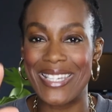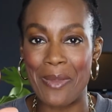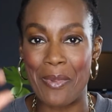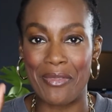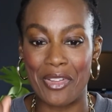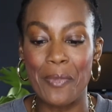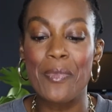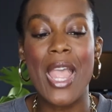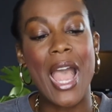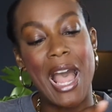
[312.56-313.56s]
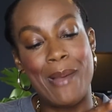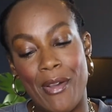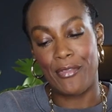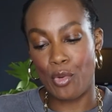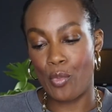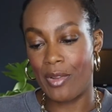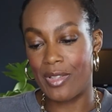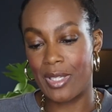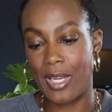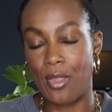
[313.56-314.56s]
even, and my foot would have
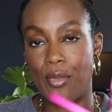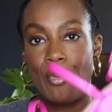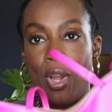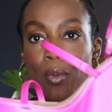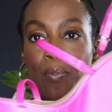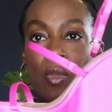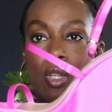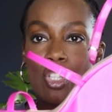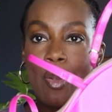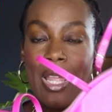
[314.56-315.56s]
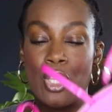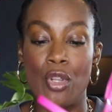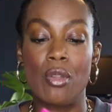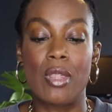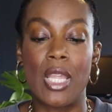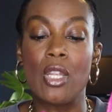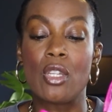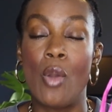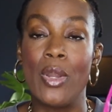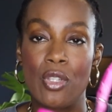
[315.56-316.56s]
slid through. So I do think
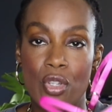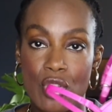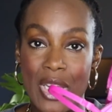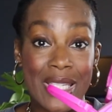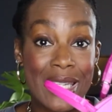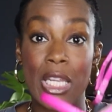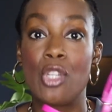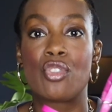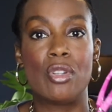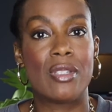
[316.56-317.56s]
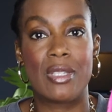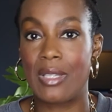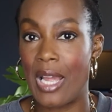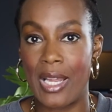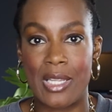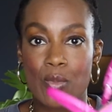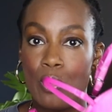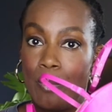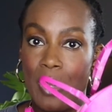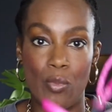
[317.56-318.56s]
sticking true to size will
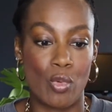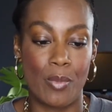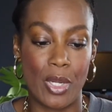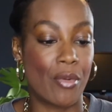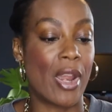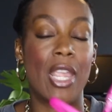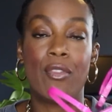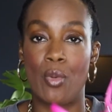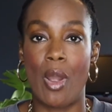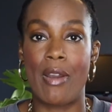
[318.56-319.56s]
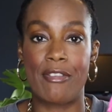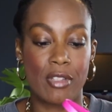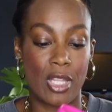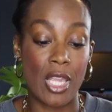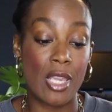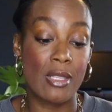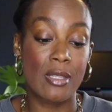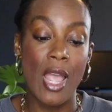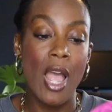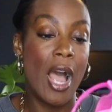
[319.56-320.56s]
be great if you are after these.
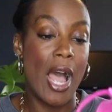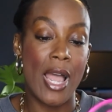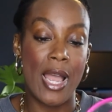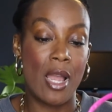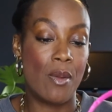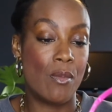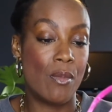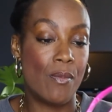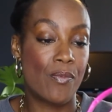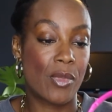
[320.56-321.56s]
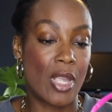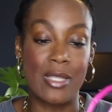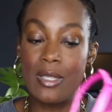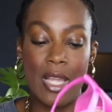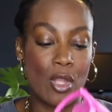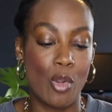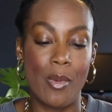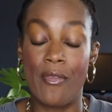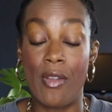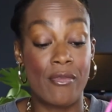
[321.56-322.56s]
As I say, they come
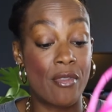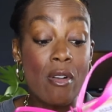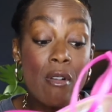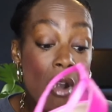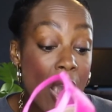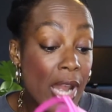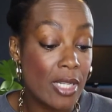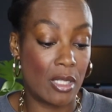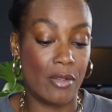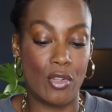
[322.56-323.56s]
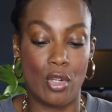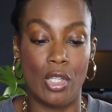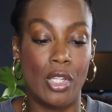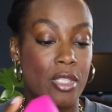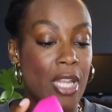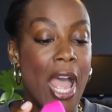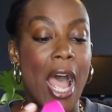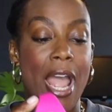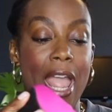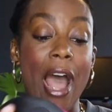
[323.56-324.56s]
in a variety of colours.
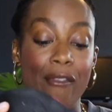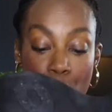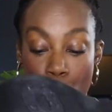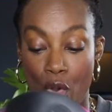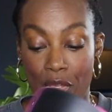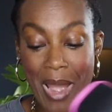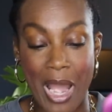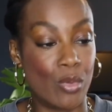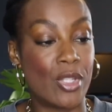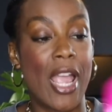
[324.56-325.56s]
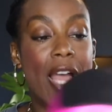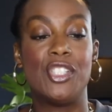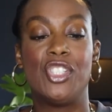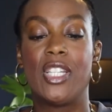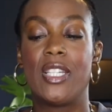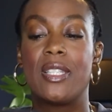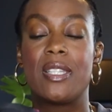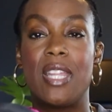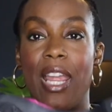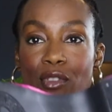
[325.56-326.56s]
I haven't worn them out yet, as you can
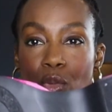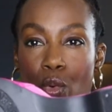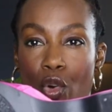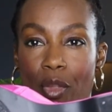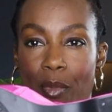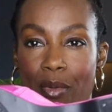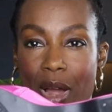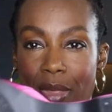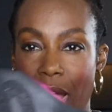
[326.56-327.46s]
see. I've just worn them around the